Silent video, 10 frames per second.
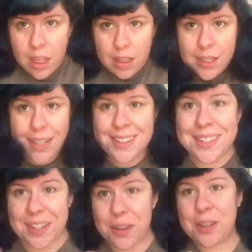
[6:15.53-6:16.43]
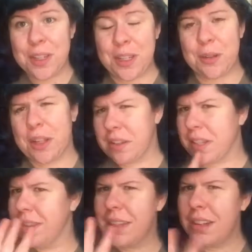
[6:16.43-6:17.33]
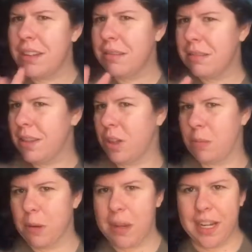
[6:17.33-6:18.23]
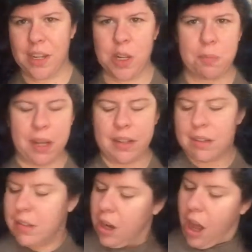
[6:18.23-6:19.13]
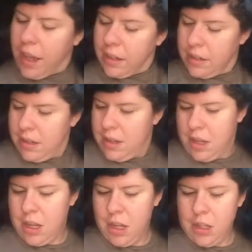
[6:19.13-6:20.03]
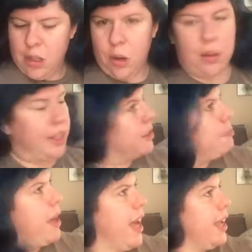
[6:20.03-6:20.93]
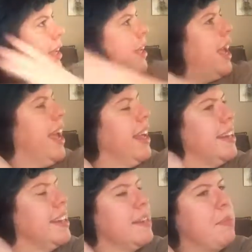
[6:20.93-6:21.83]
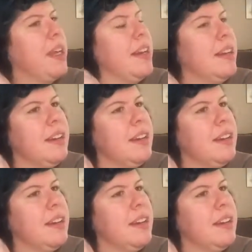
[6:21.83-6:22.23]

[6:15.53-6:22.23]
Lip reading: See, it still looks cute. It looks a Little Mermaid-ish, but not totally. The back end is a bit